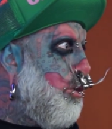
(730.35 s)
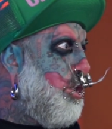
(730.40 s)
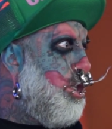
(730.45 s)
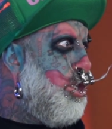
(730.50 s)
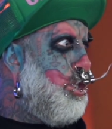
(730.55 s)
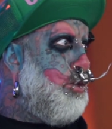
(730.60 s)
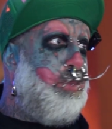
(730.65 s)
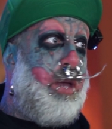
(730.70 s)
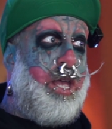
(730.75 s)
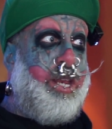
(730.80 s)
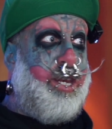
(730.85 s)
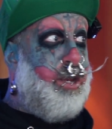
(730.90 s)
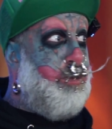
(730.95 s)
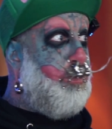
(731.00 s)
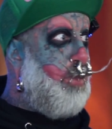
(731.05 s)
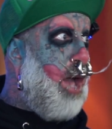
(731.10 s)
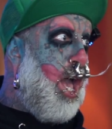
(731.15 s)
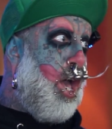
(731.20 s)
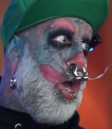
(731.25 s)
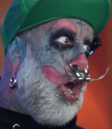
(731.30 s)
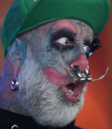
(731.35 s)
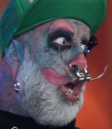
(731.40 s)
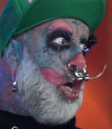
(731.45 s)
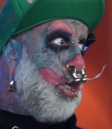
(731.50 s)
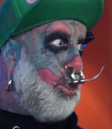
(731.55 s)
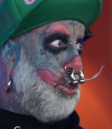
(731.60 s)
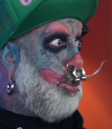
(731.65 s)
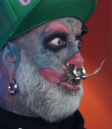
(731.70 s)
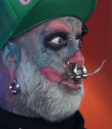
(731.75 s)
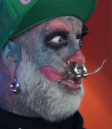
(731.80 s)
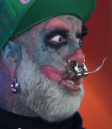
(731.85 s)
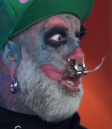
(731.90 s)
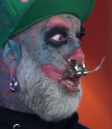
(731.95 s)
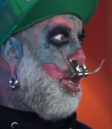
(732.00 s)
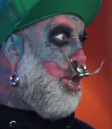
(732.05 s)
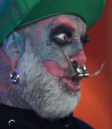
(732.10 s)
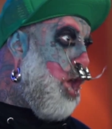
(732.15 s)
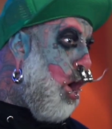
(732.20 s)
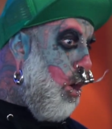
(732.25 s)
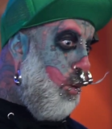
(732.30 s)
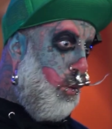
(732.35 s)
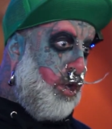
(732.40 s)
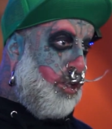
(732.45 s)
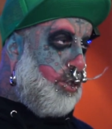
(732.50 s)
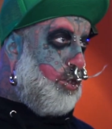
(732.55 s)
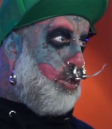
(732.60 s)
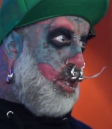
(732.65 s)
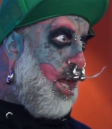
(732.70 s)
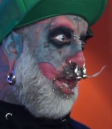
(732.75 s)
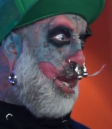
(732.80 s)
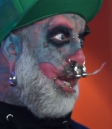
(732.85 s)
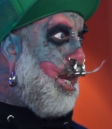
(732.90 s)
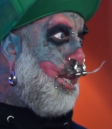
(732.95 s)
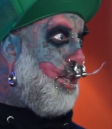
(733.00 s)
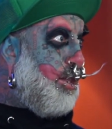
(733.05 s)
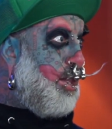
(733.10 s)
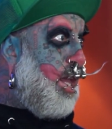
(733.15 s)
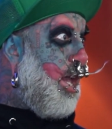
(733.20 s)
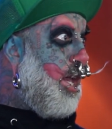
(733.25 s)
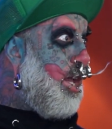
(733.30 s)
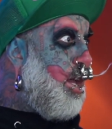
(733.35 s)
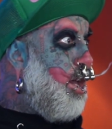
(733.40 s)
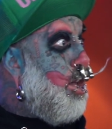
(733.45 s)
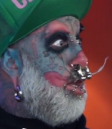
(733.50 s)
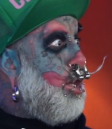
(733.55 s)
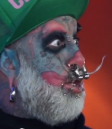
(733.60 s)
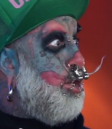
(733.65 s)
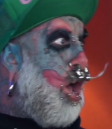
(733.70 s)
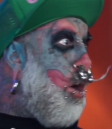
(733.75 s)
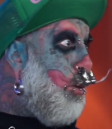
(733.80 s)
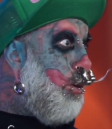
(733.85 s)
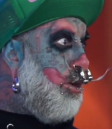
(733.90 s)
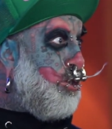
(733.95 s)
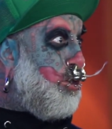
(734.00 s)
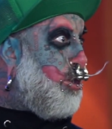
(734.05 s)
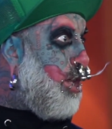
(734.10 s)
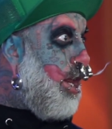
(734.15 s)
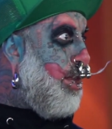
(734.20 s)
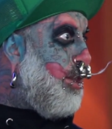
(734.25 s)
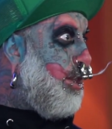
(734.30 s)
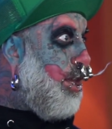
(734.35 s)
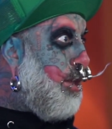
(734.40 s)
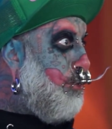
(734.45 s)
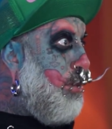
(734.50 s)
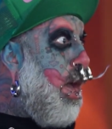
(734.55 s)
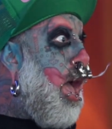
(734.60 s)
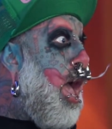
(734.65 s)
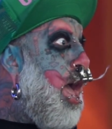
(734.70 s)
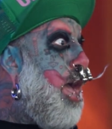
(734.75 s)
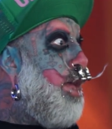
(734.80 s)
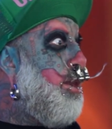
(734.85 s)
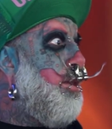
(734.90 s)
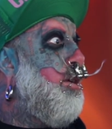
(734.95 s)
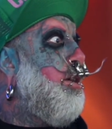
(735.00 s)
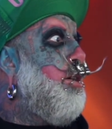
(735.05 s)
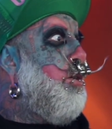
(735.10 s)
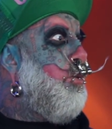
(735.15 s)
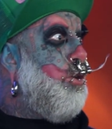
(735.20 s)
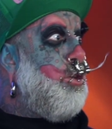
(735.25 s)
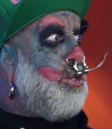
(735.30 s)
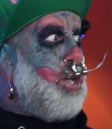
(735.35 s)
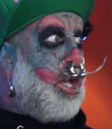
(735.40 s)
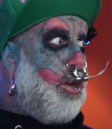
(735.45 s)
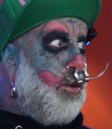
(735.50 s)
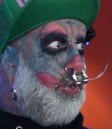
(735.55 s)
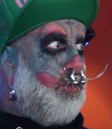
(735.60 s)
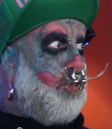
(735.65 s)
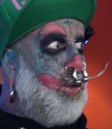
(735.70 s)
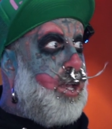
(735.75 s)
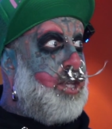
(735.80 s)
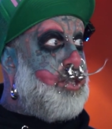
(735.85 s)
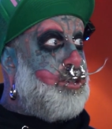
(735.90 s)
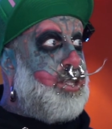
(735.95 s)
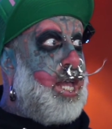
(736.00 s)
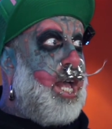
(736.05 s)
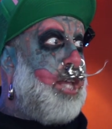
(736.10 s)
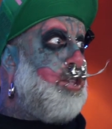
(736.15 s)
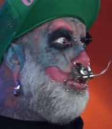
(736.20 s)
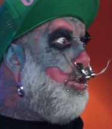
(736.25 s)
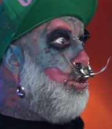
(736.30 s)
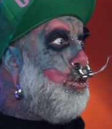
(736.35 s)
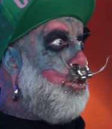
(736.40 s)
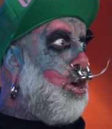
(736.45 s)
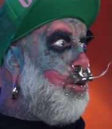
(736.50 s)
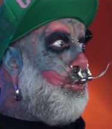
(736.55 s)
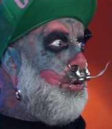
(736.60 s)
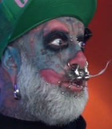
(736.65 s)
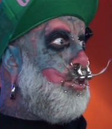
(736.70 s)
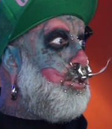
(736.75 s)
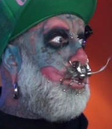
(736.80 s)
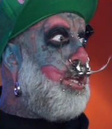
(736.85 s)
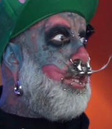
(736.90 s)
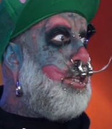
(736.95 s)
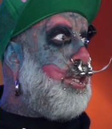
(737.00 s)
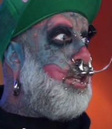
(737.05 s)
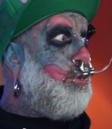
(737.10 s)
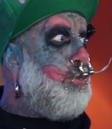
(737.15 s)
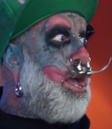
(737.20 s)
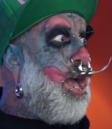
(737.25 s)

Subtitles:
suspended by hooks, no one said anything bad. When you got your face tattooed, nobody said anything